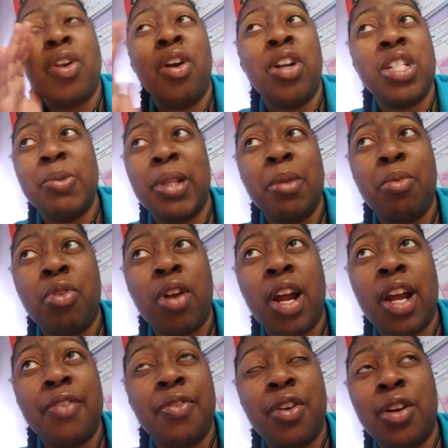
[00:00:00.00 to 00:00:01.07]
just make them
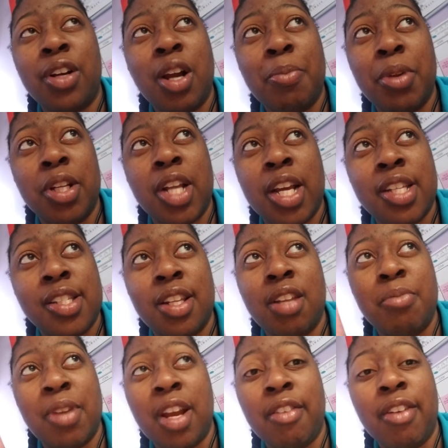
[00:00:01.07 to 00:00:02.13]
cry for a couple of nights and they'll
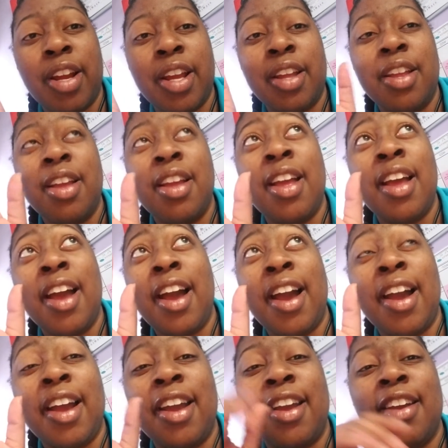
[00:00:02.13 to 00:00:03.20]
be all right
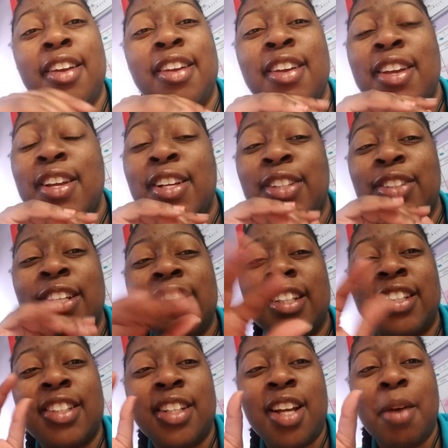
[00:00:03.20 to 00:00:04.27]
Hi. So that's
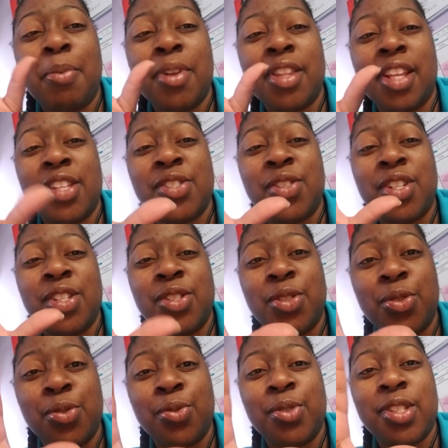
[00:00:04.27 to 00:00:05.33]
like a couple of things you can
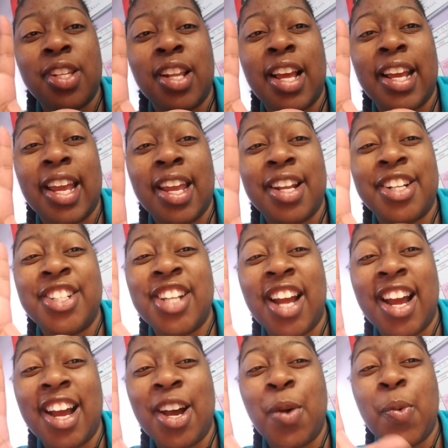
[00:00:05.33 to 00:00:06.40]
do to like get your
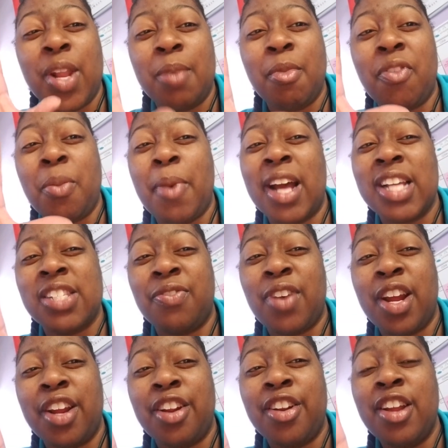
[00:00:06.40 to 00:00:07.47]
child wean them off the
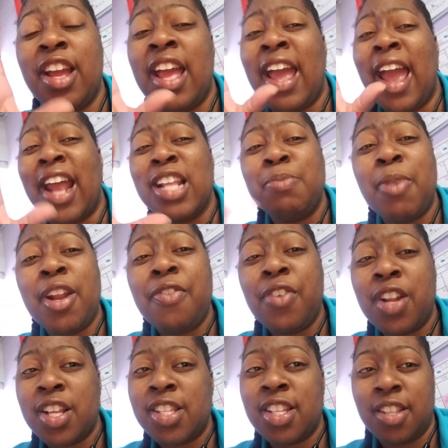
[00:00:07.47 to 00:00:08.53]
pacifier. And it's better for
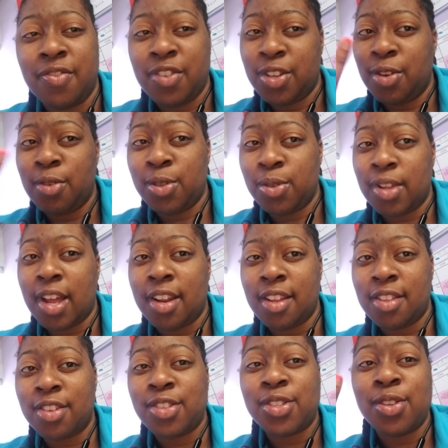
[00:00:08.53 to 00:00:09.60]
their teeth if you don't do that
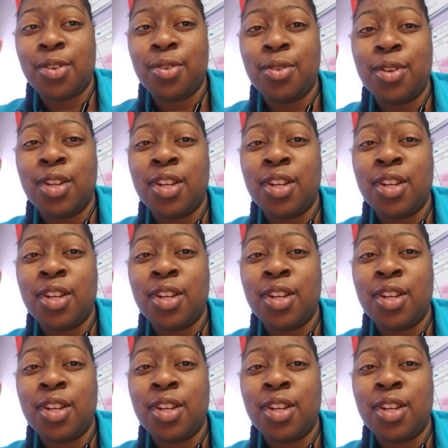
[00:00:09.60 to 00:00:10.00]
either. So,